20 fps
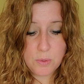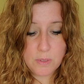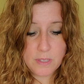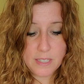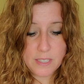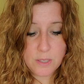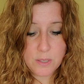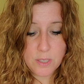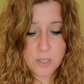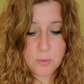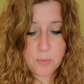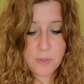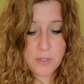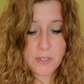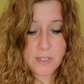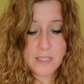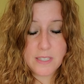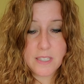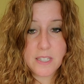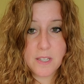you would like to
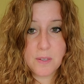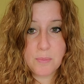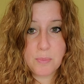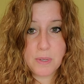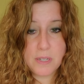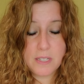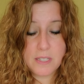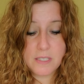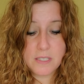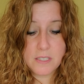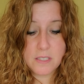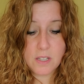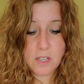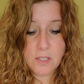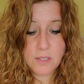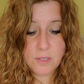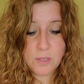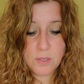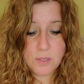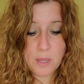experience it, but it is
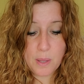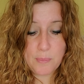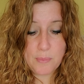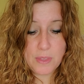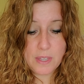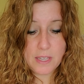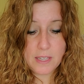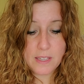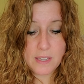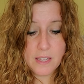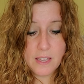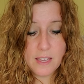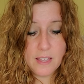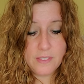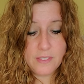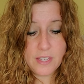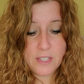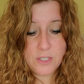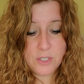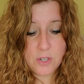also something
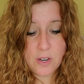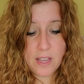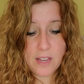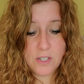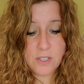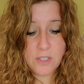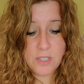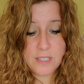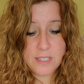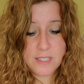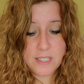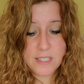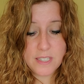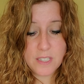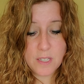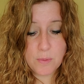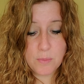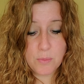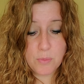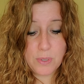that your energy
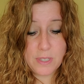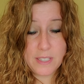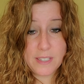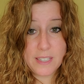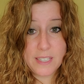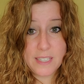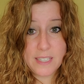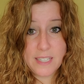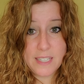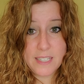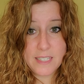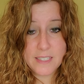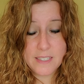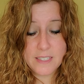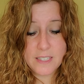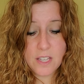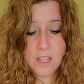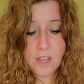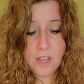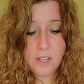system really
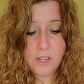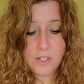needs.